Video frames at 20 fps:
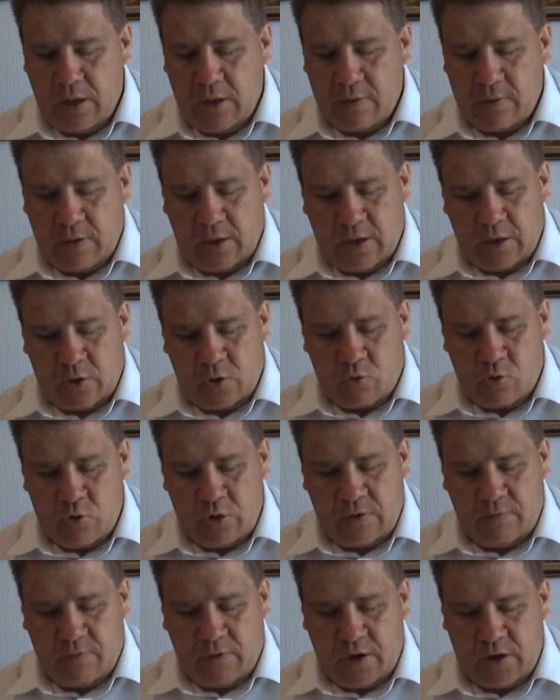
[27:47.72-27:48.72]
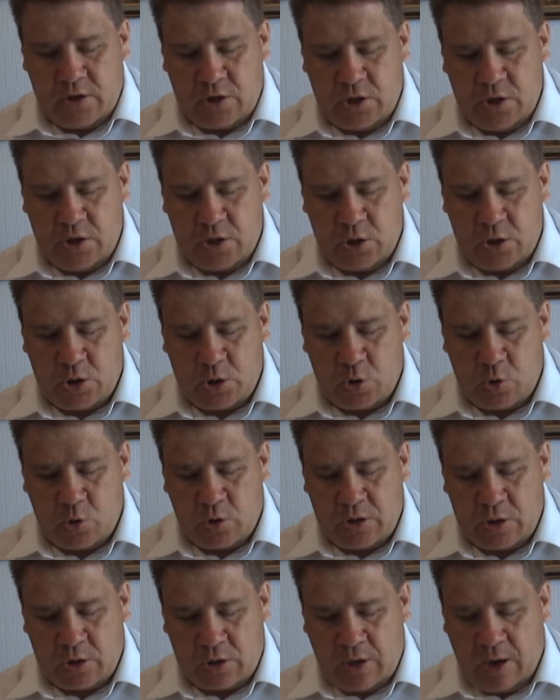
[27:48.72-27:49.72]
they had crucified Jesus,
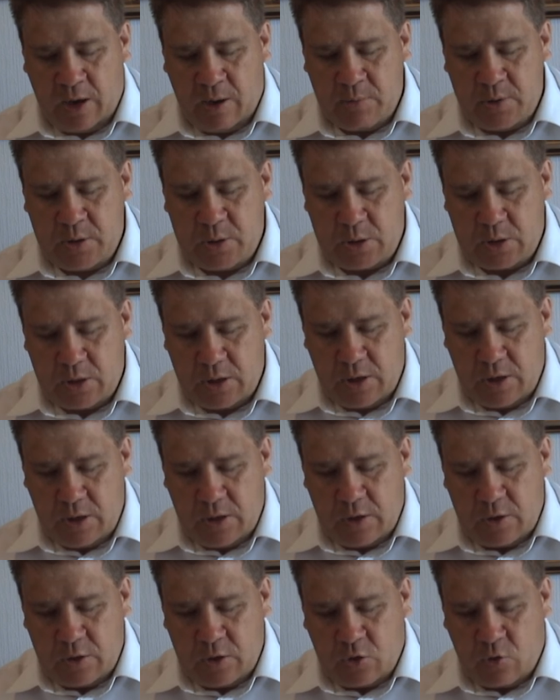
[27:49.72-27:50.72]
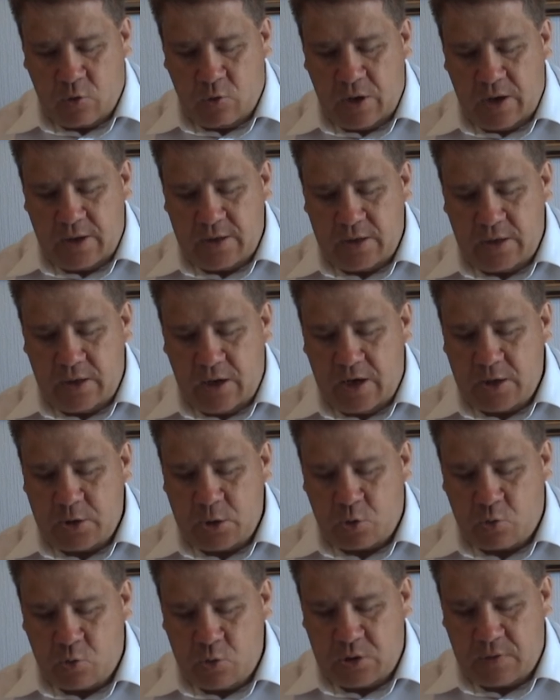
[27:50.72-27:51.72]
took his garments. The Quran denies
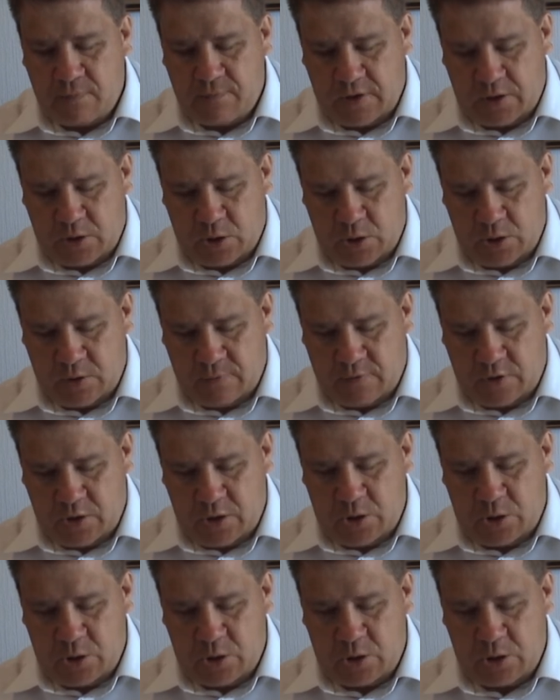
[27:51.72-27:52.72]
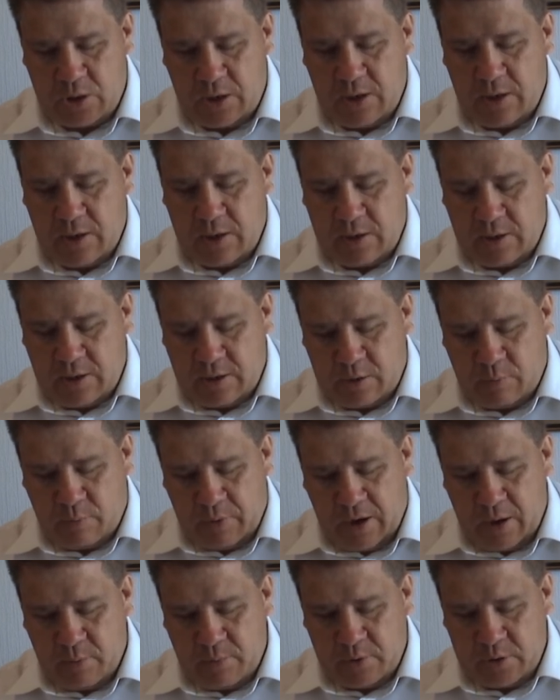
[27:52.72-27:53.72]
the crucifixion of Jesus, yet the
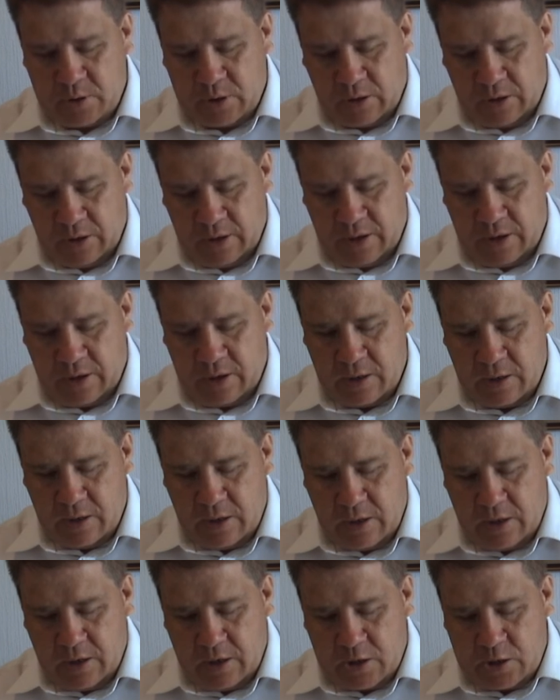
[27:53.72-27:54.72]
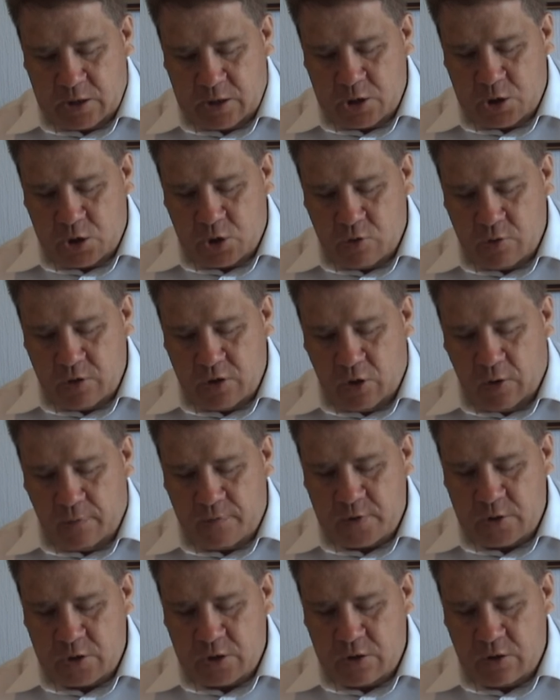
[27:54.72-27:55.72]
Bible is clear. A centurion
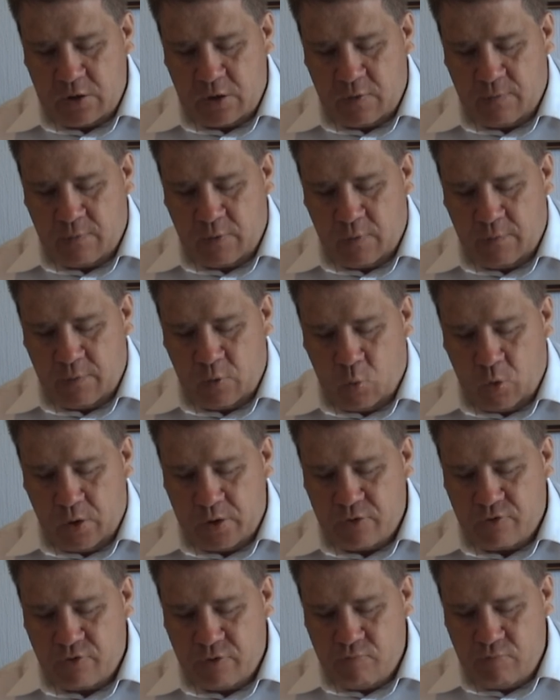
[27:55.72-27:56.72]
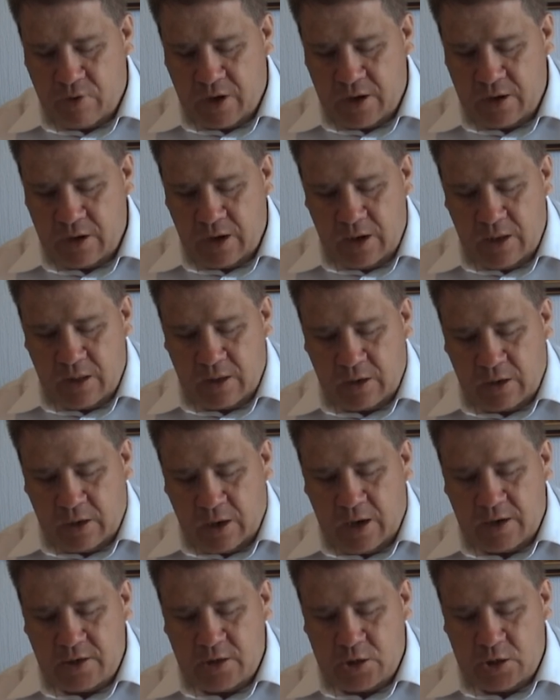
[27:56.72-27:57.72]
officer of over 100 men
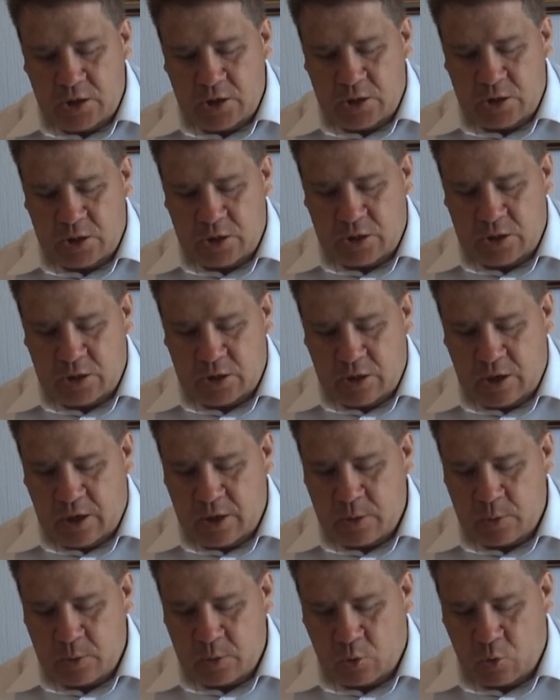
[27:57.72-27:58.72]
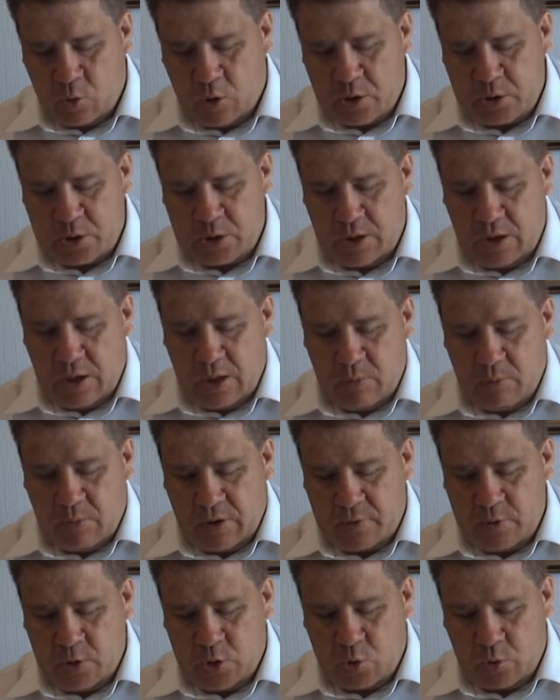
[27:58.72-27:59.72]
guarded Jesus as he died on the cross.
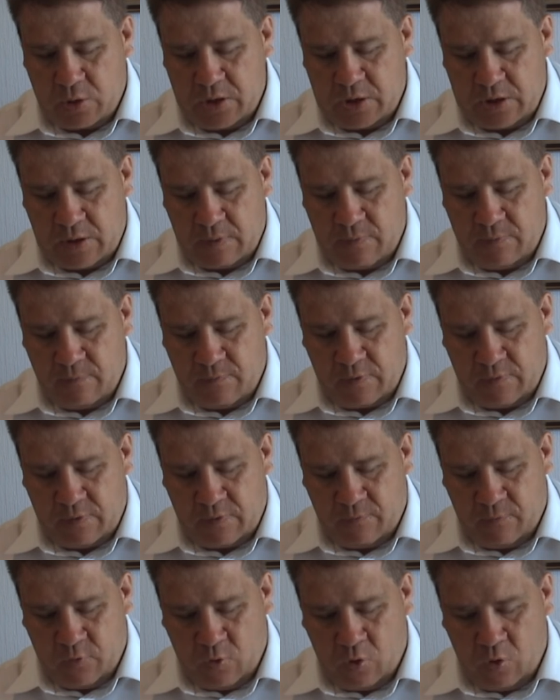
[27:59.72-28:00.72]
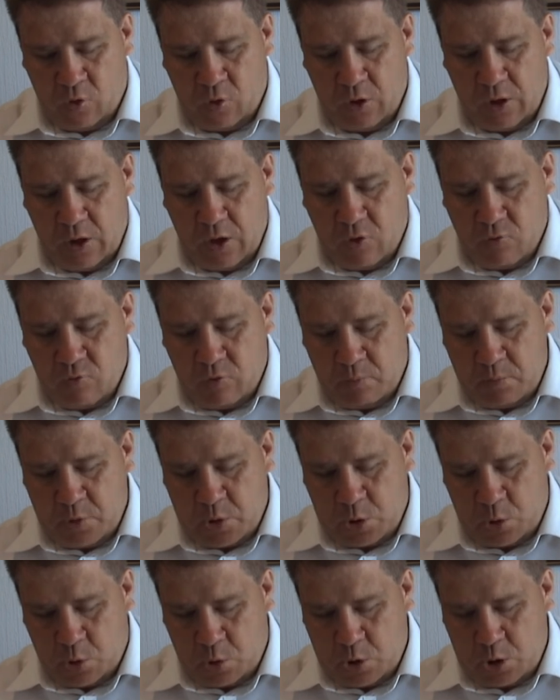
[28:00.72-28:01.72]
Matthew 27 54. the
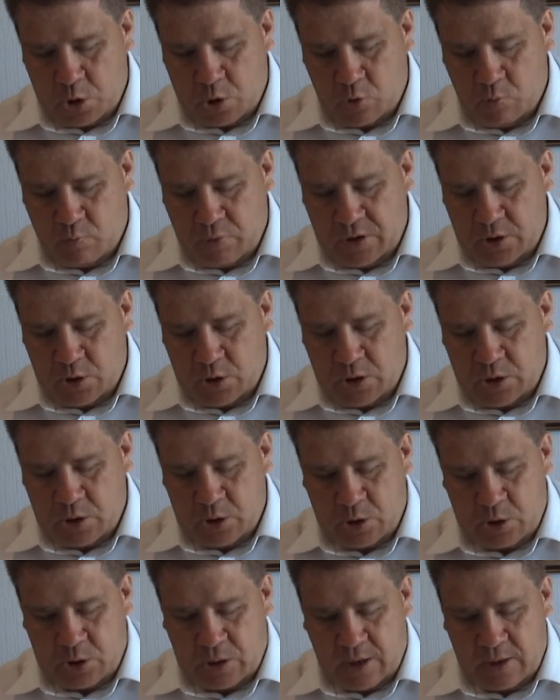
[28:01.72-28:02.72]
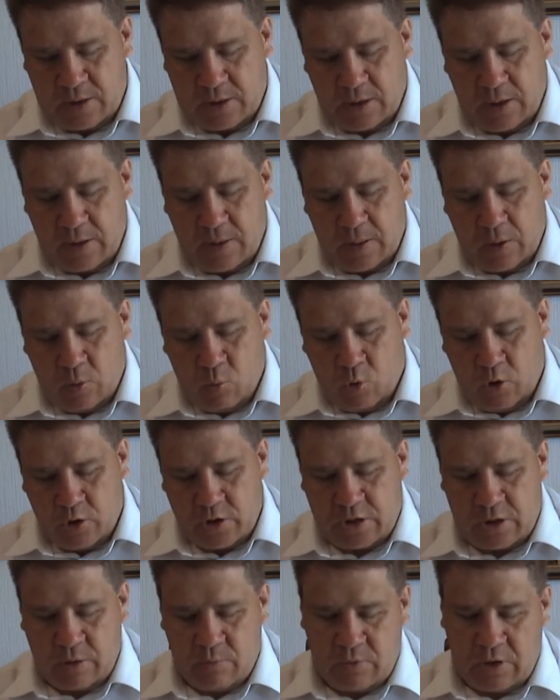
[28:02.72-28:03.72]
soldiers who beat Jesus sat and
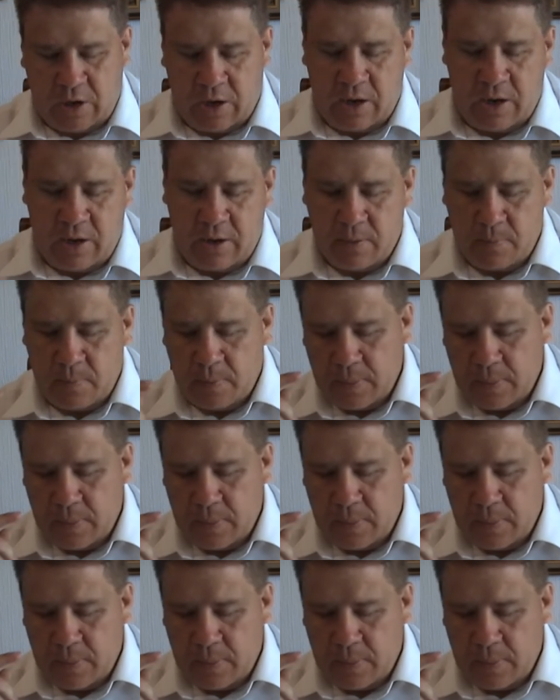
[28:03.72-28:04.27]
watched him die.